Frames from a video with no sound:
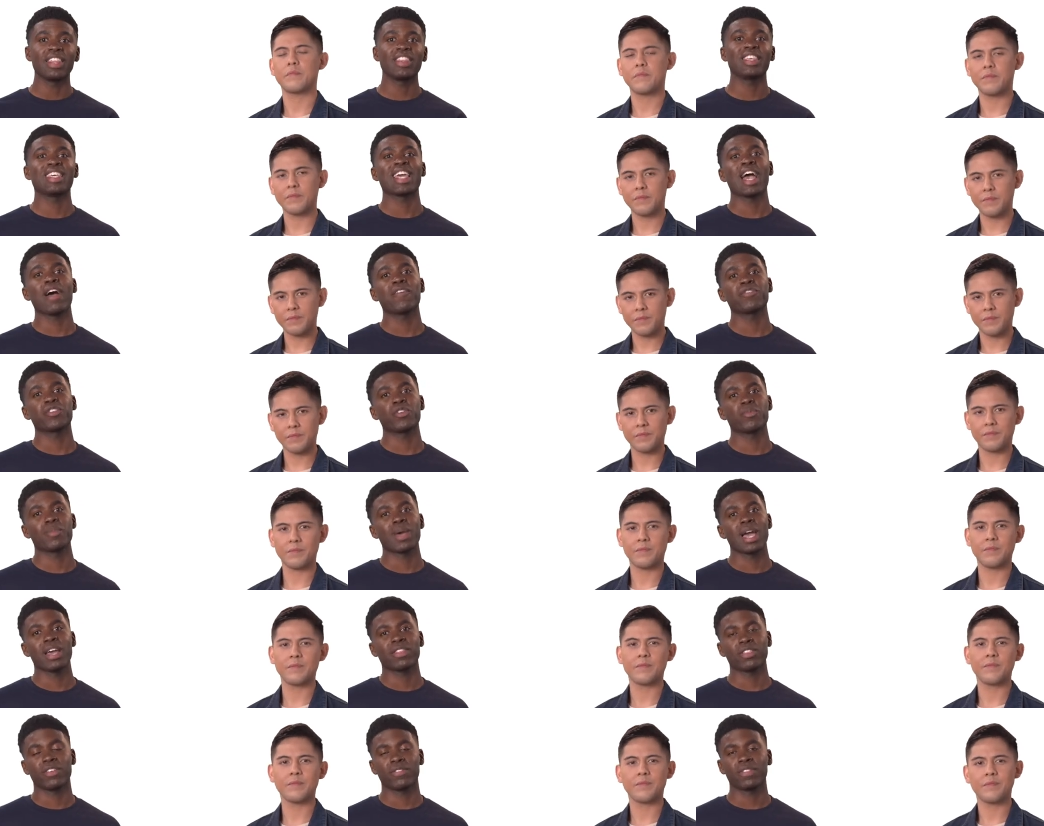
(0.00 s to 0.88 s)
Speaker 1: the
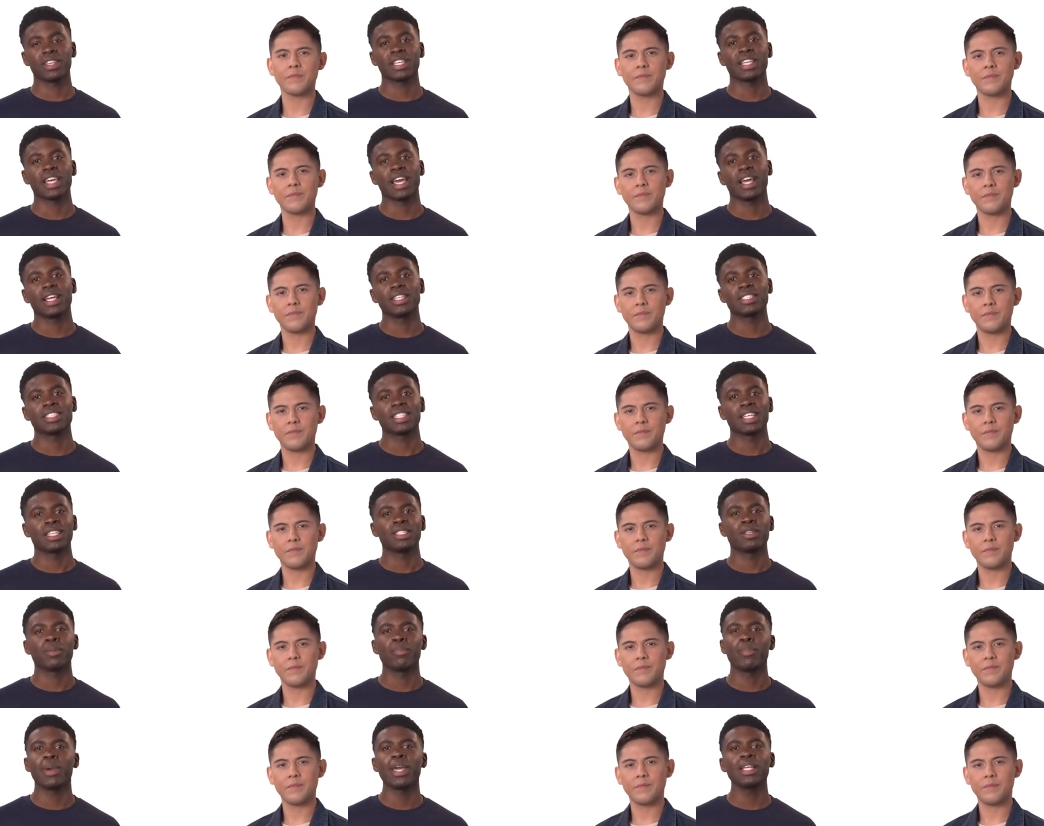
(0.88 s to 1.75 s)
aftermath of the case,
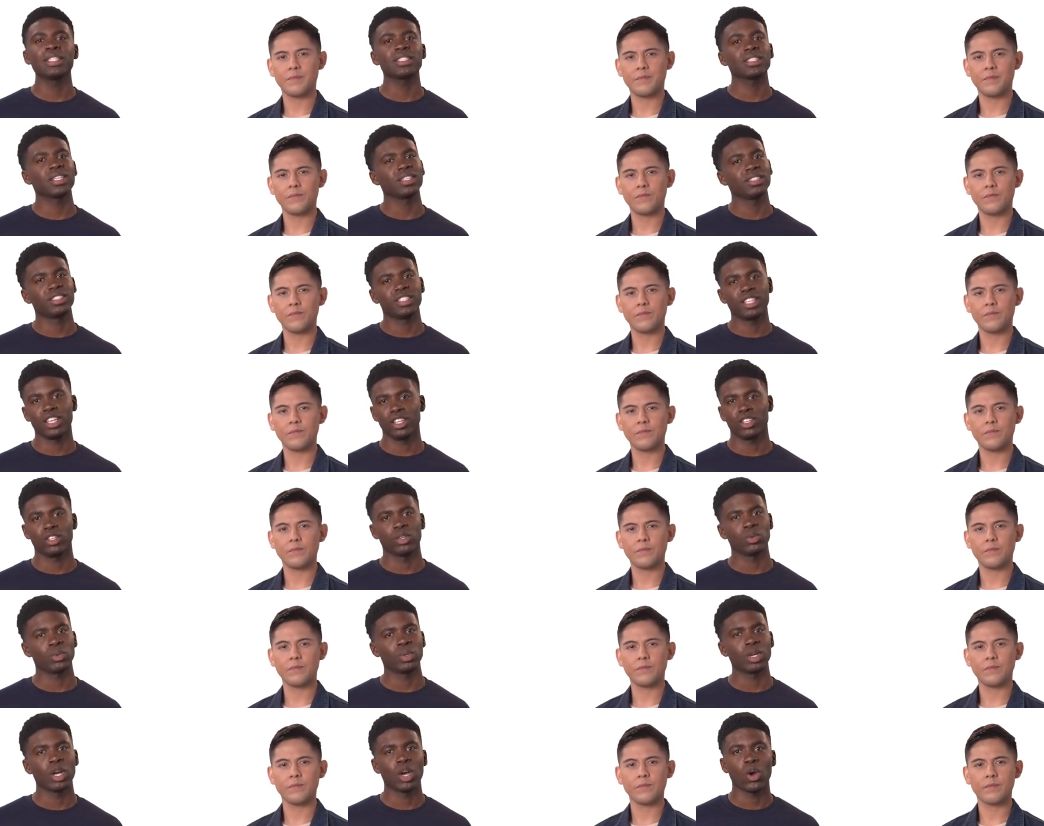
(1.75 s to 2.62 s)
debates
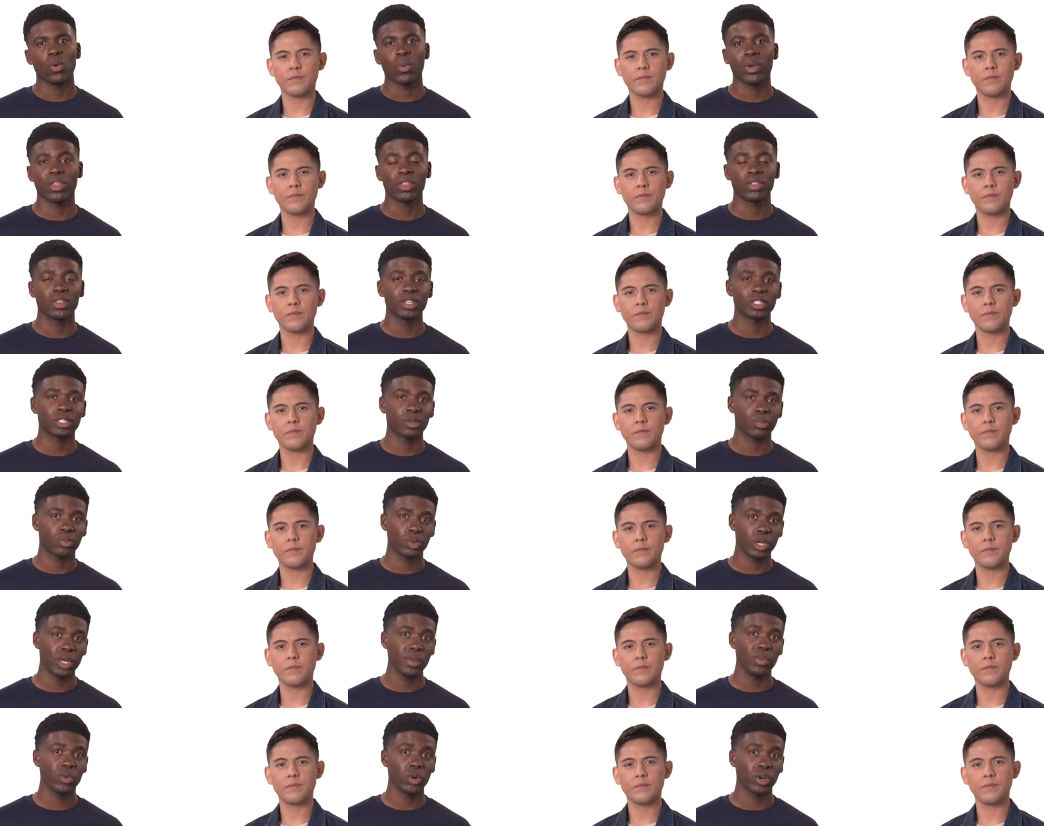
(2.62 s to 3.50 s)
continue whether the
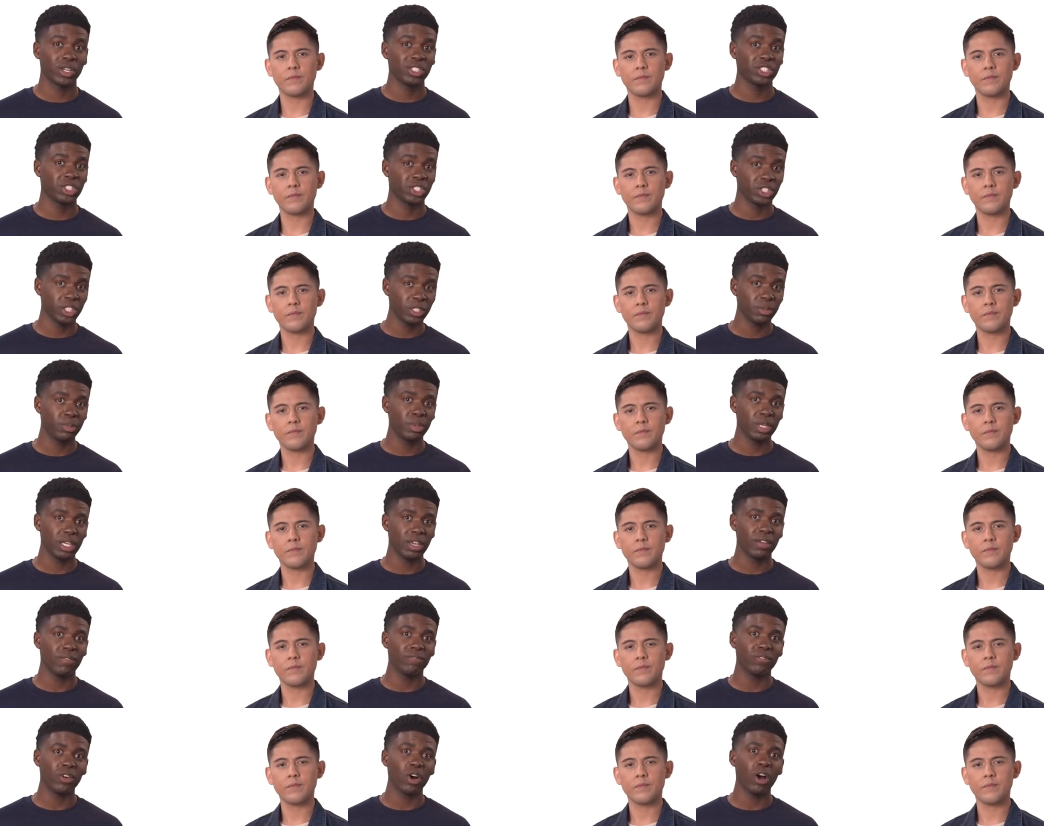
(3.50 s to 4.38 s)
Supreme Court should
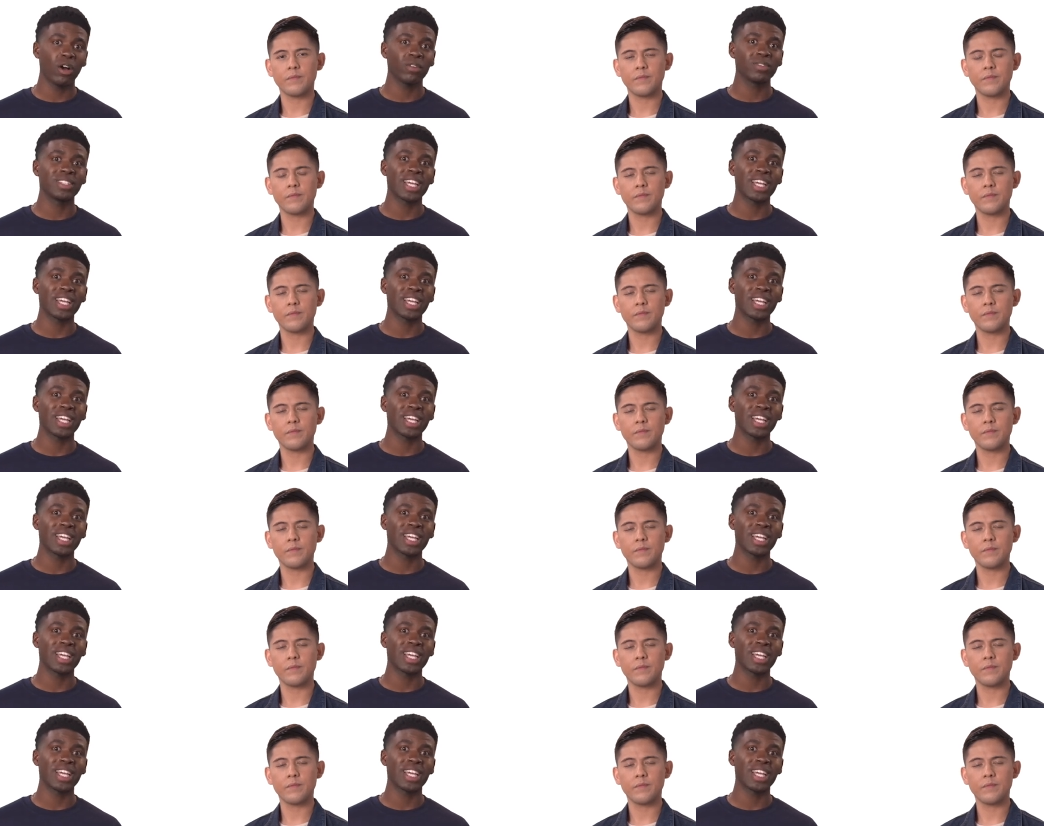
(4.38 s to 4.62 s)
be involved